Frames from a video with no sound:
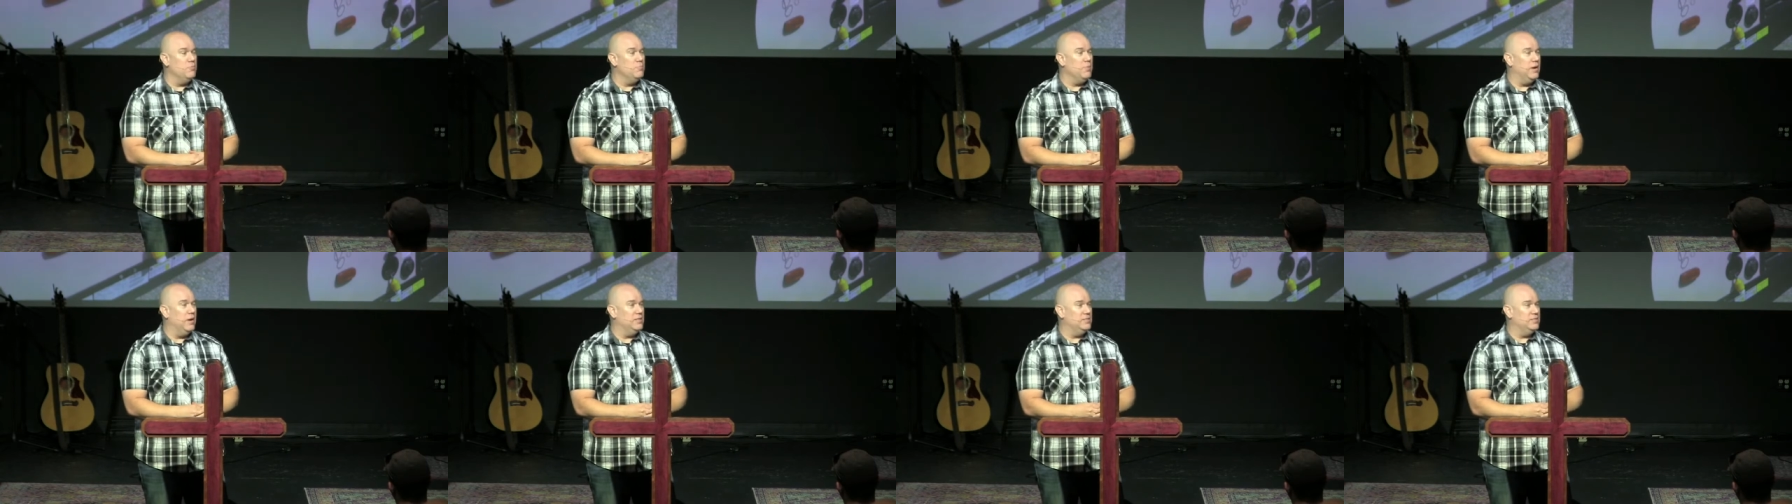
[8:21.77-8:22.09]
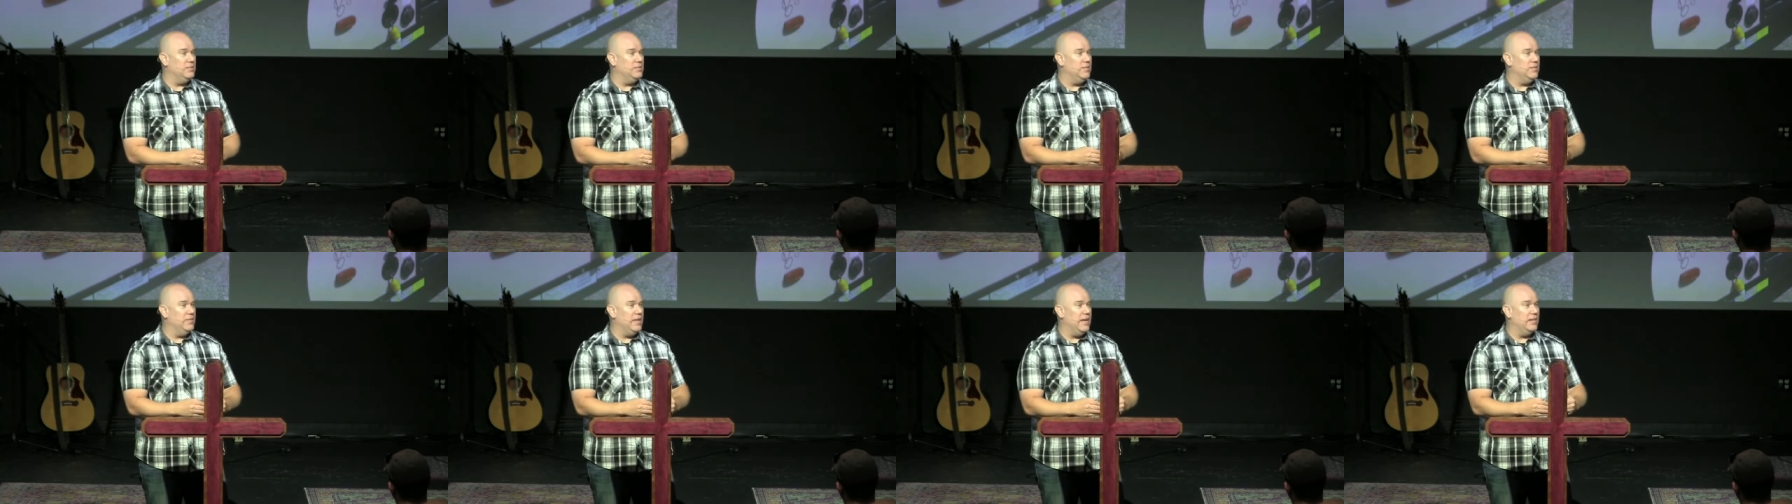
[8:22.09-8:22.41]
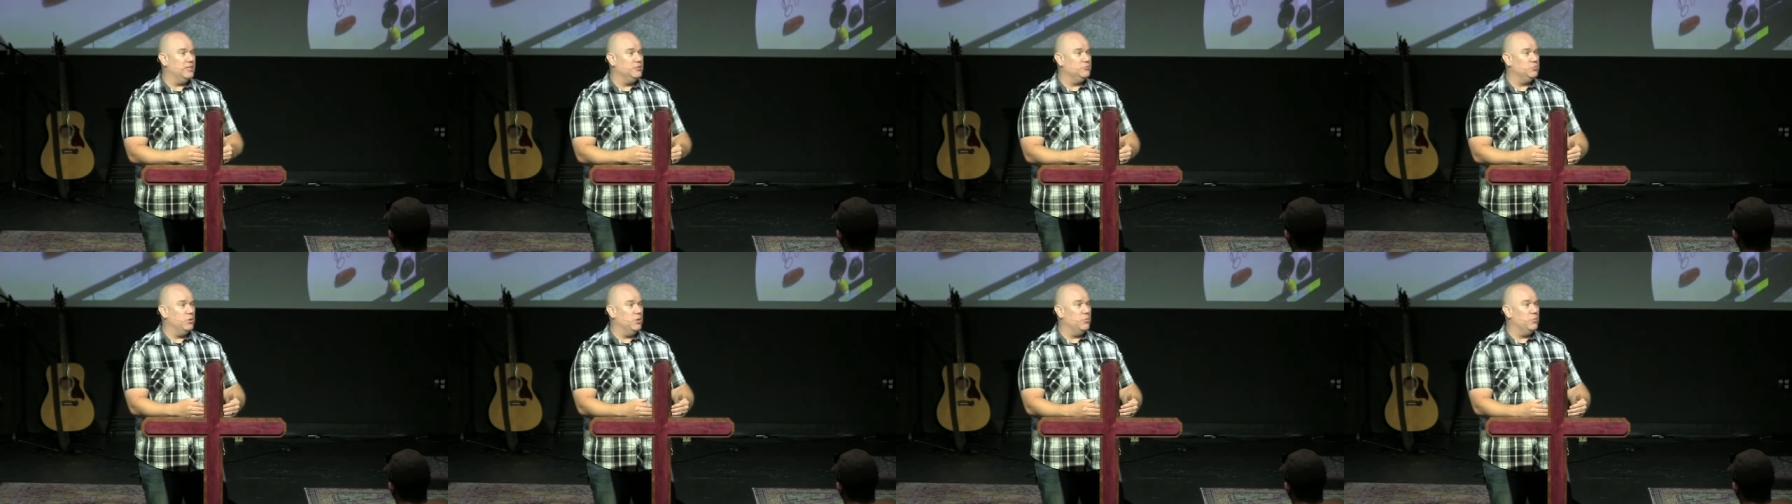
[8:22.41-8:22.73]
You might say
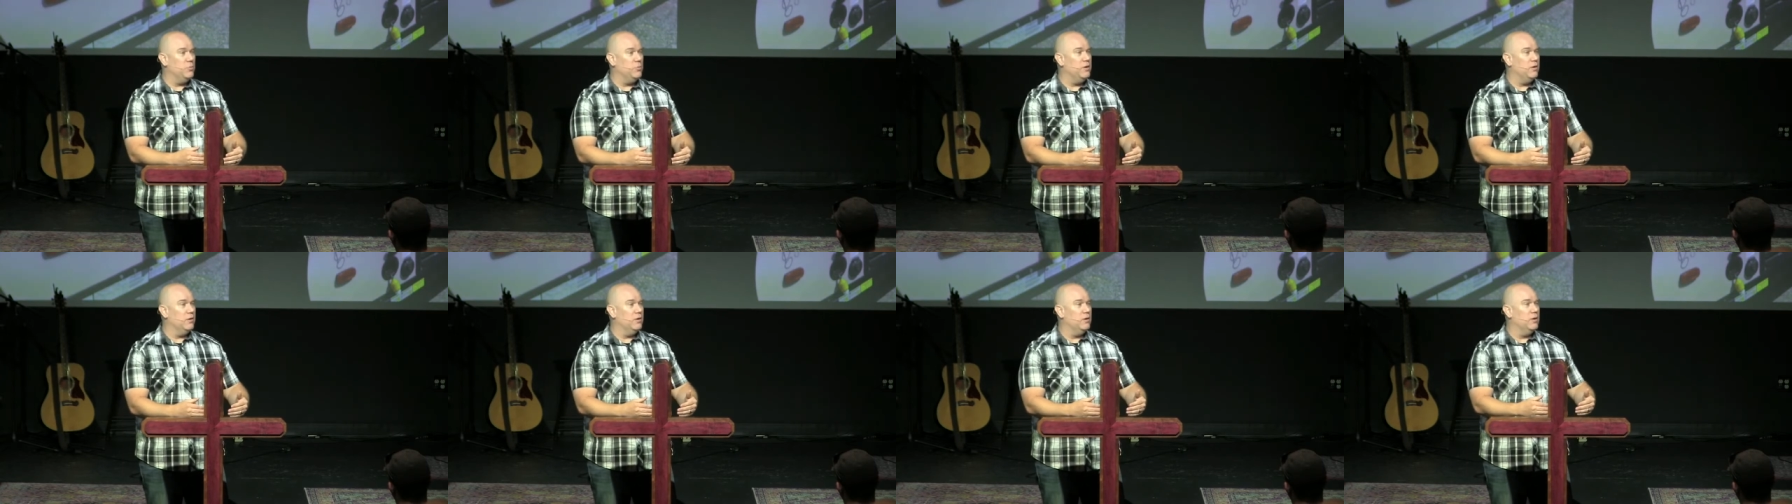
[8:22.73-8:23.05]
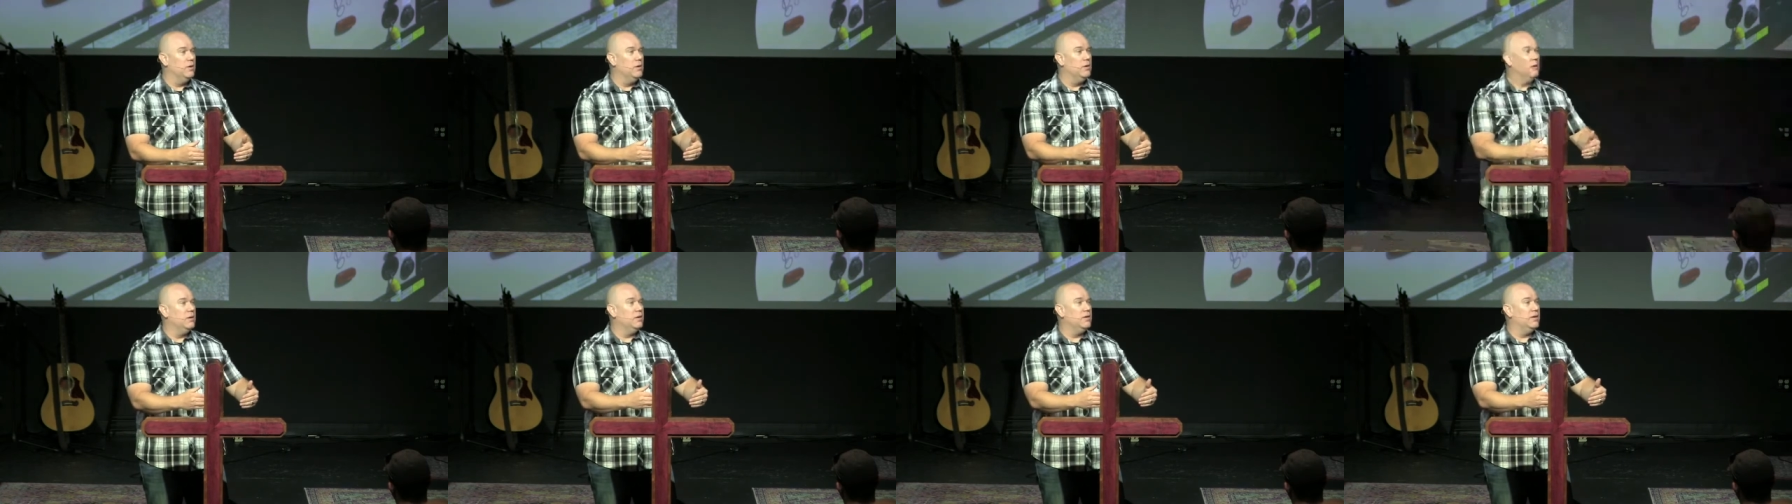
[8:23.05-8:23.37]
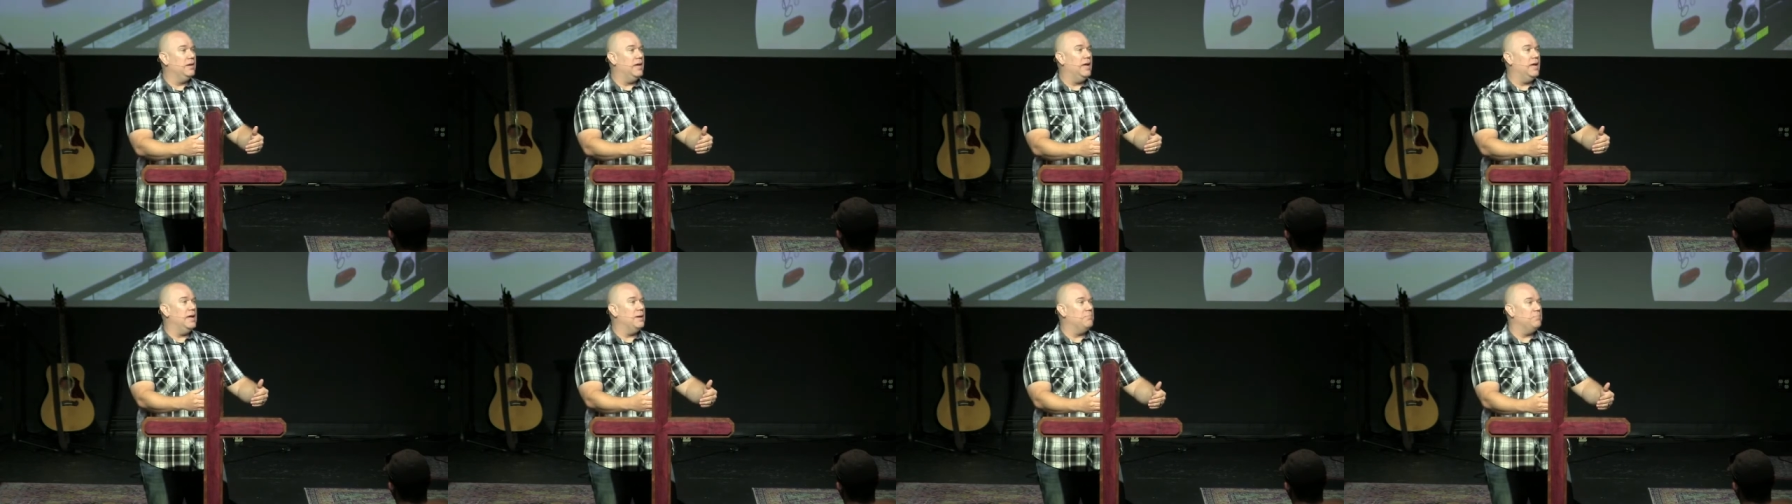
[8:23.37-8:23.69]
that is where we are
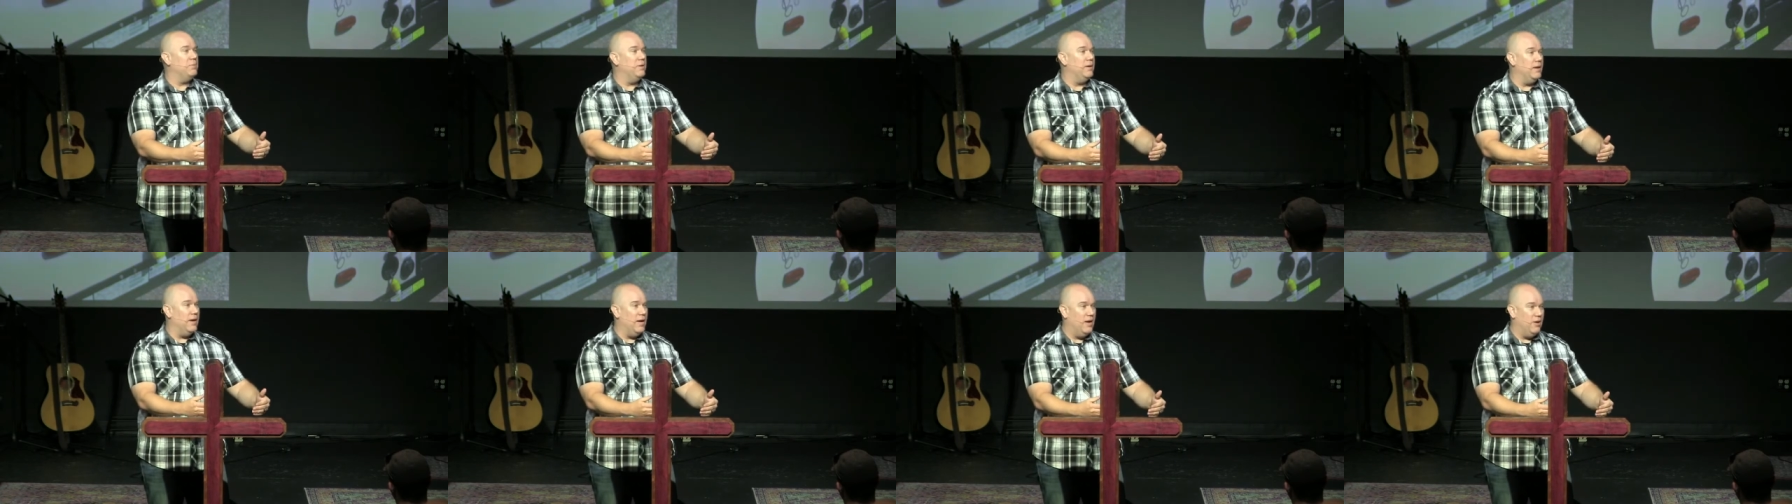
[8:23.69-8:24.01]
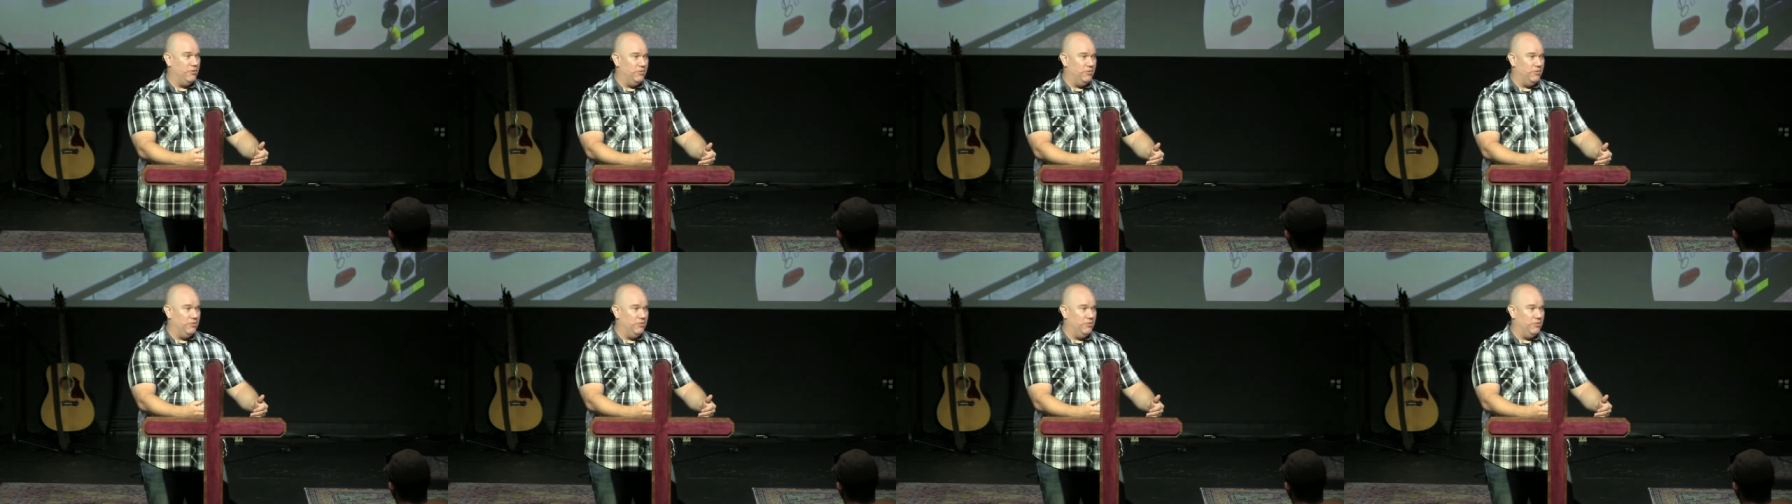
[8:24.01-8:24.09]
camping